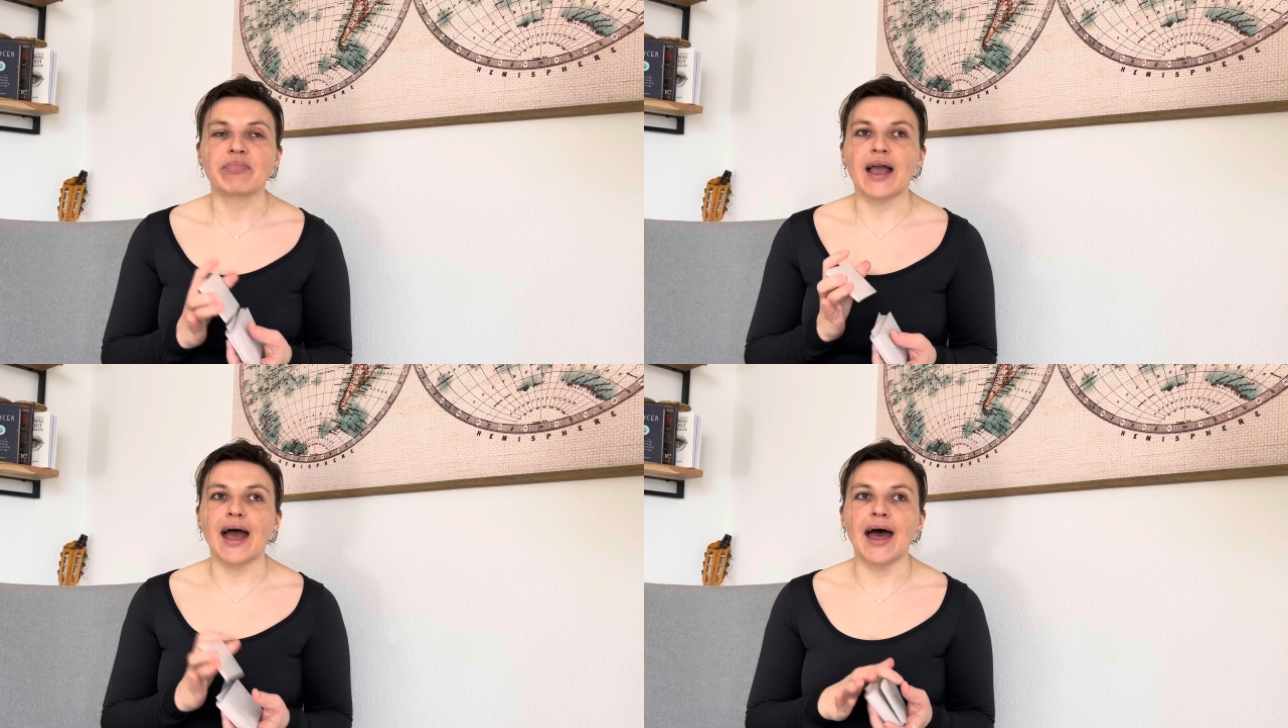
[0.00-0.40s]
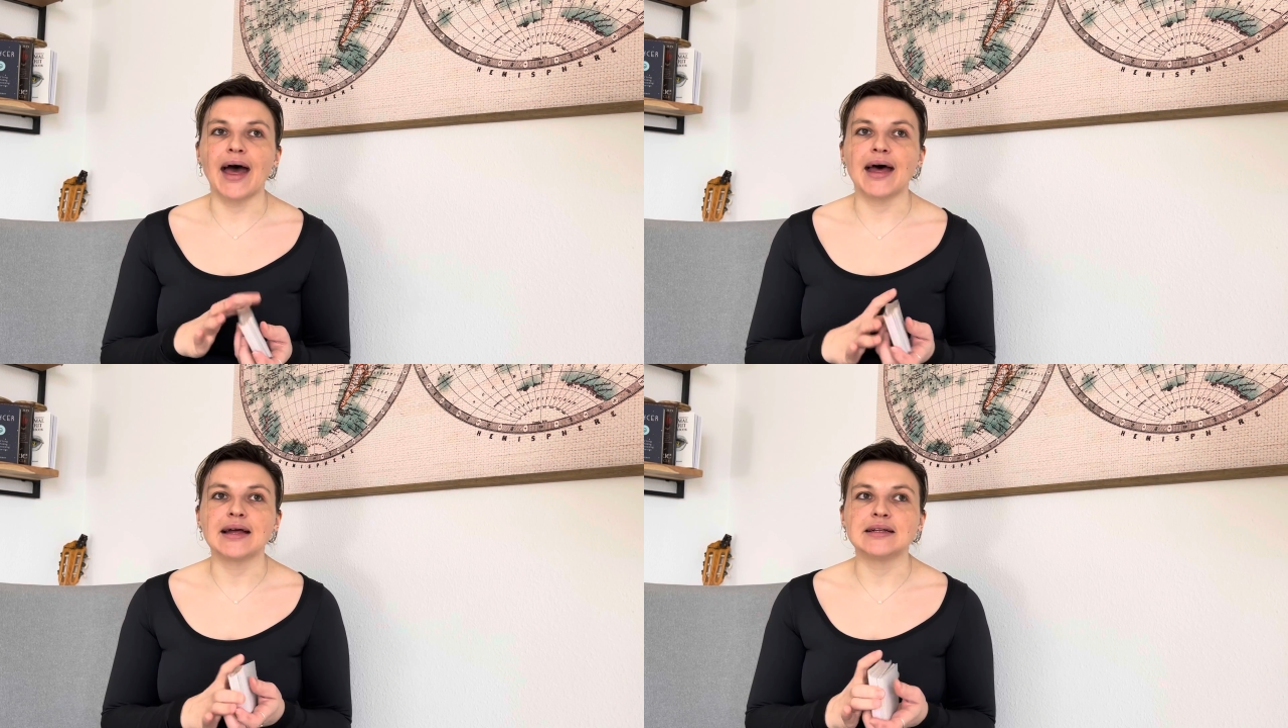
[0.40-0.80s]

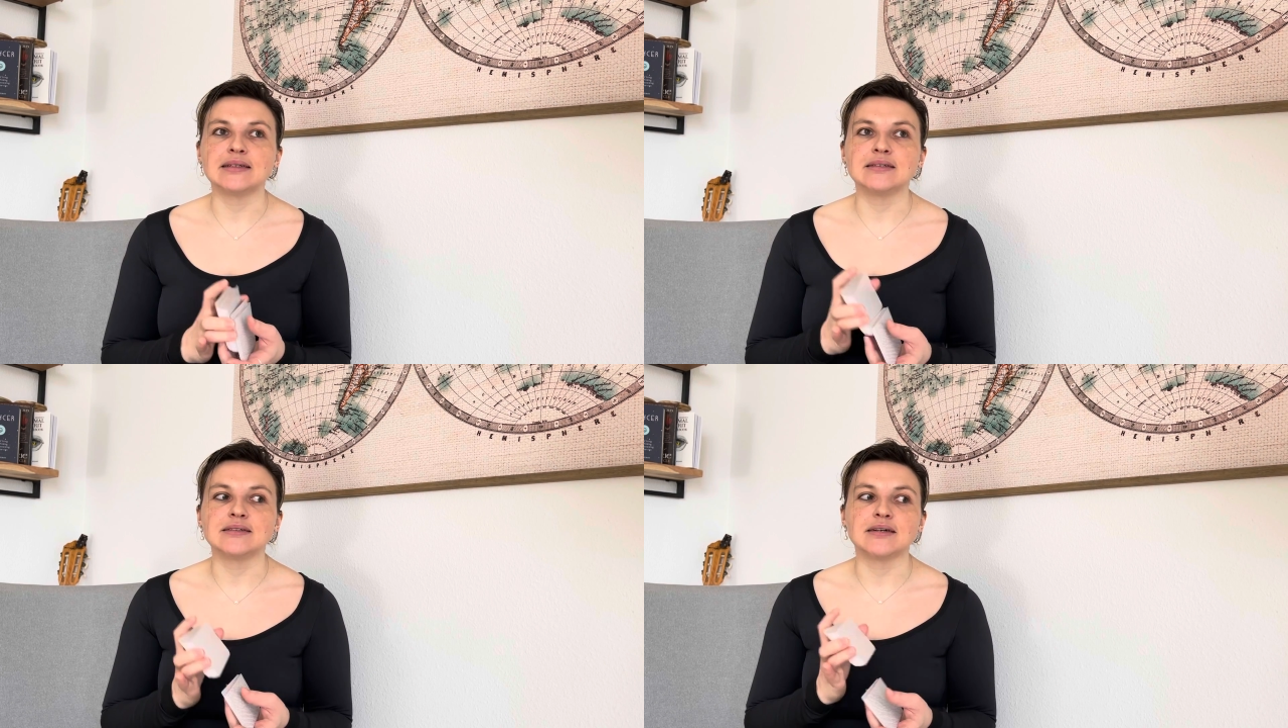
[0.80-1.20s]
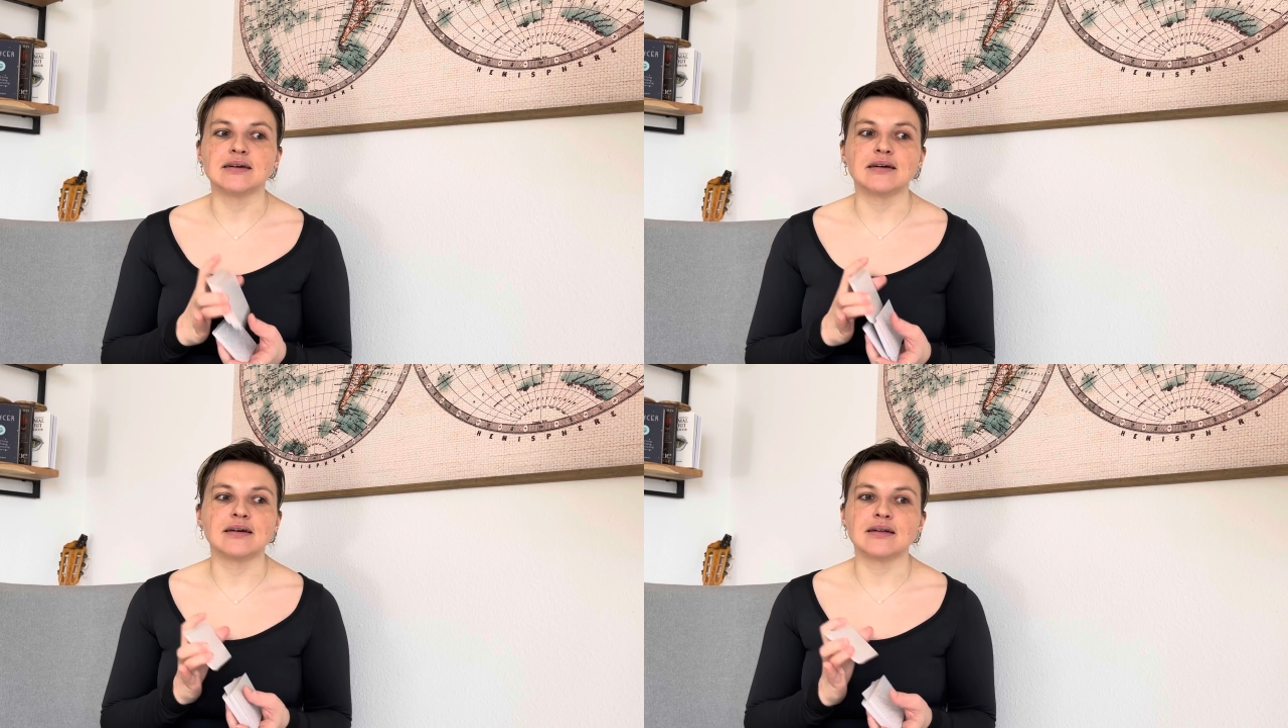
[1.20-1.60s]
And
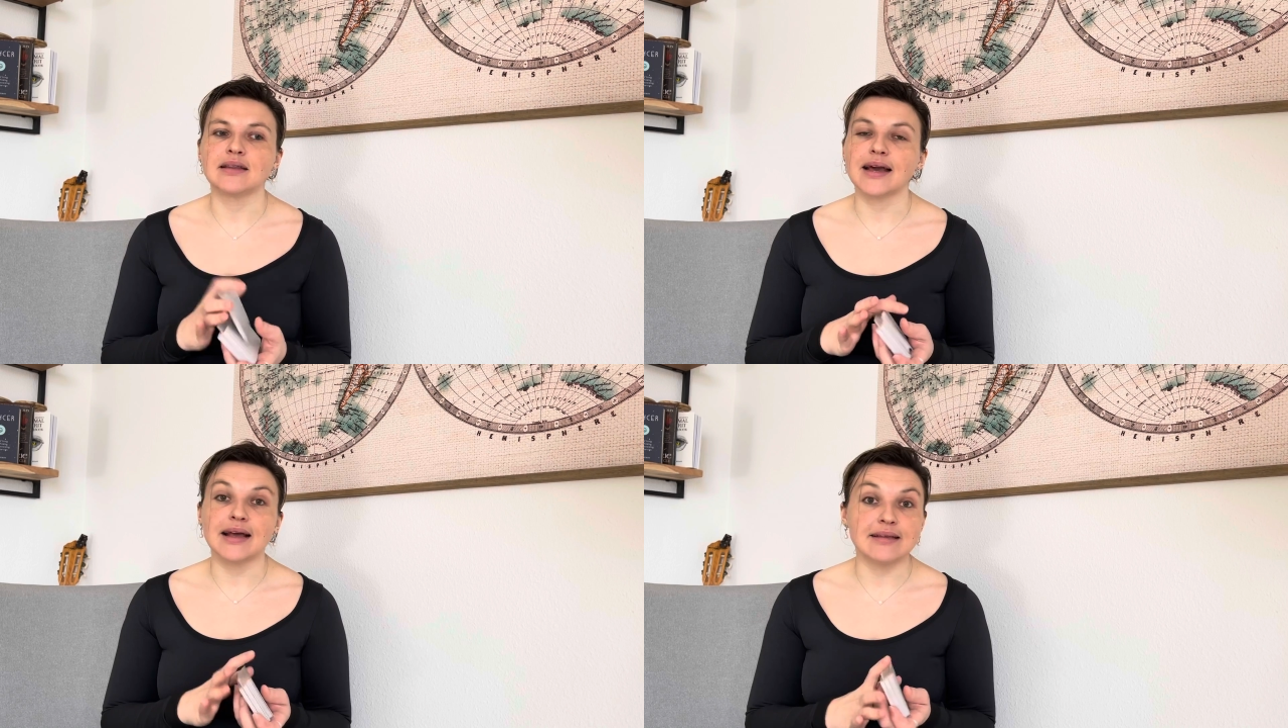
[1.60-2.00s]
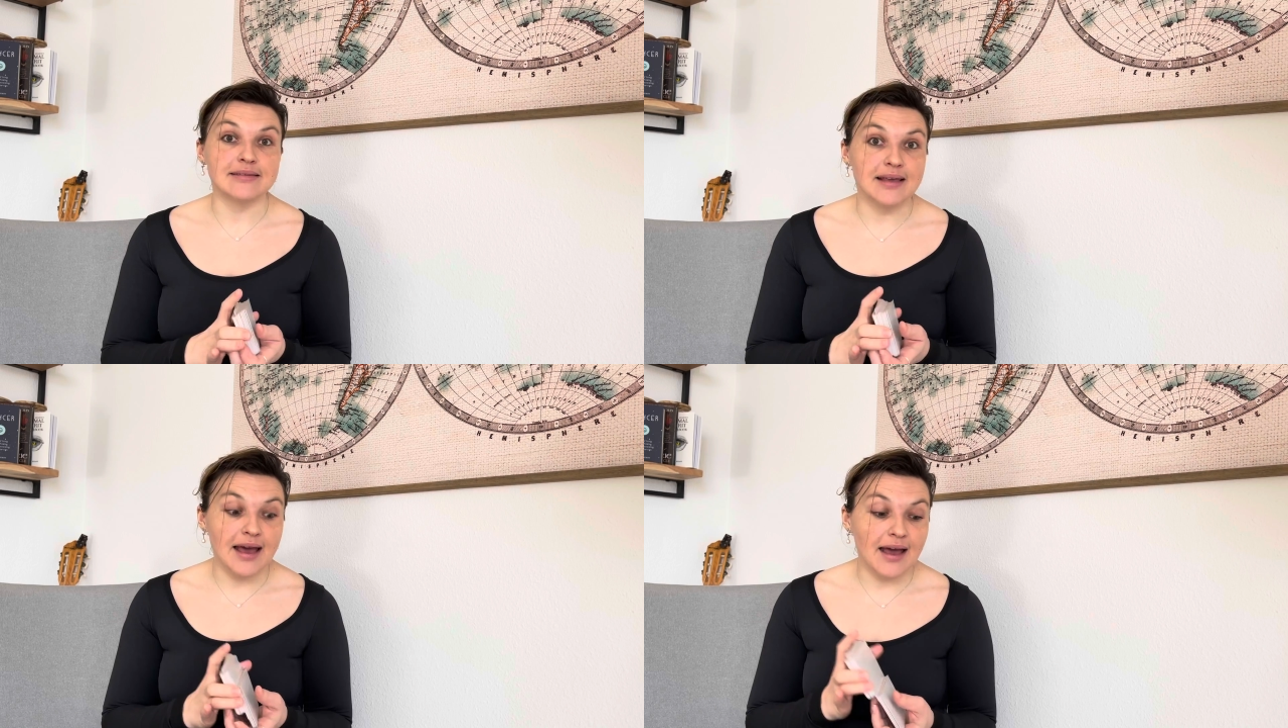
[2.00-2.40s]
like I
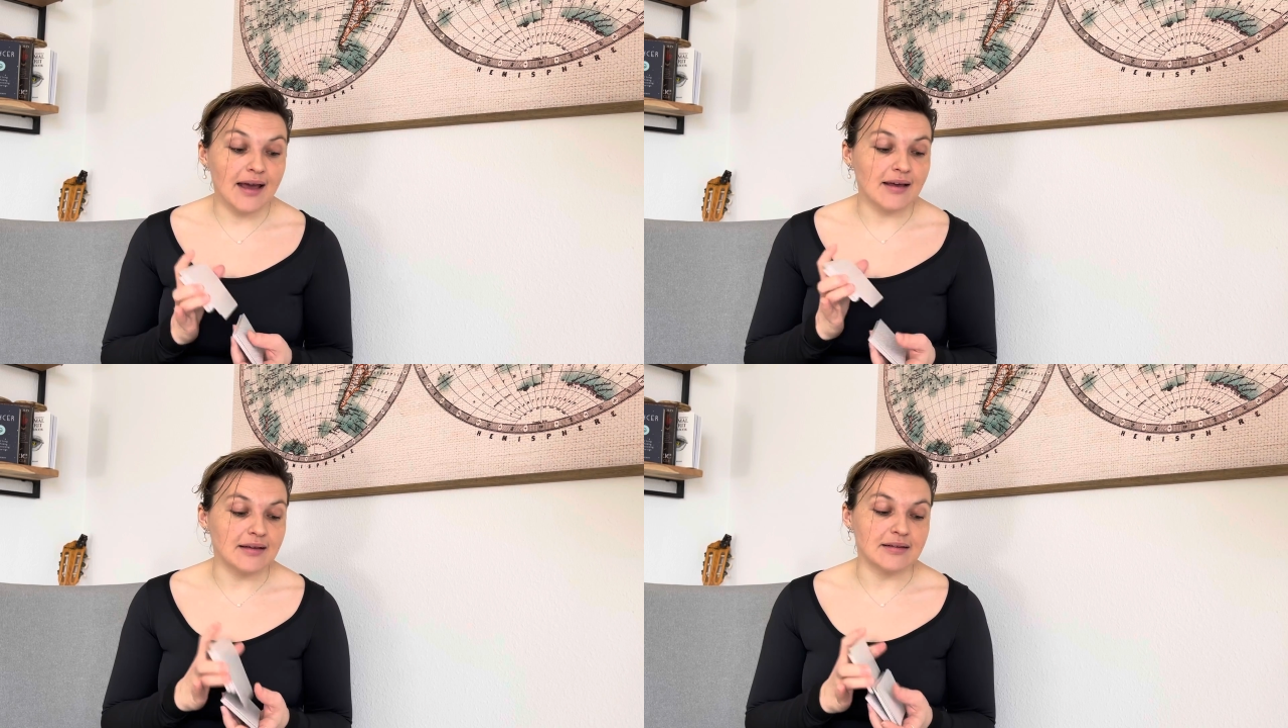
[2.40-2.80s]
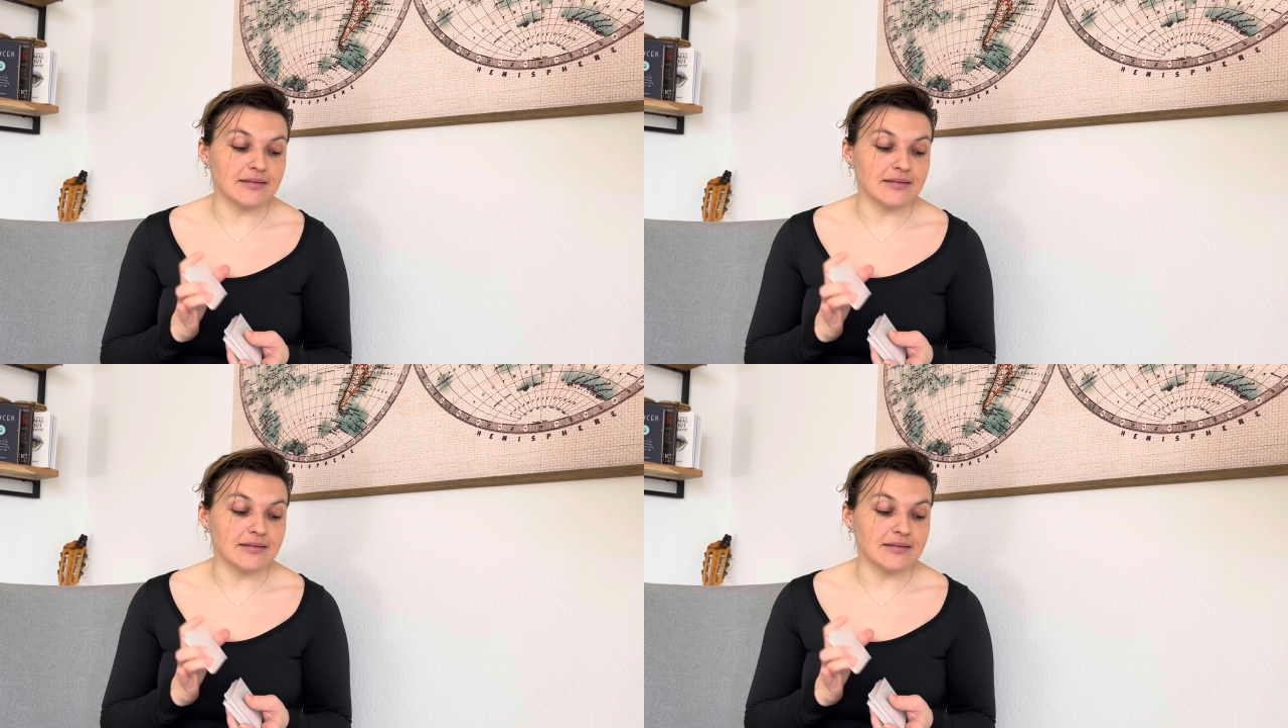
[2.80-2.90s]
say,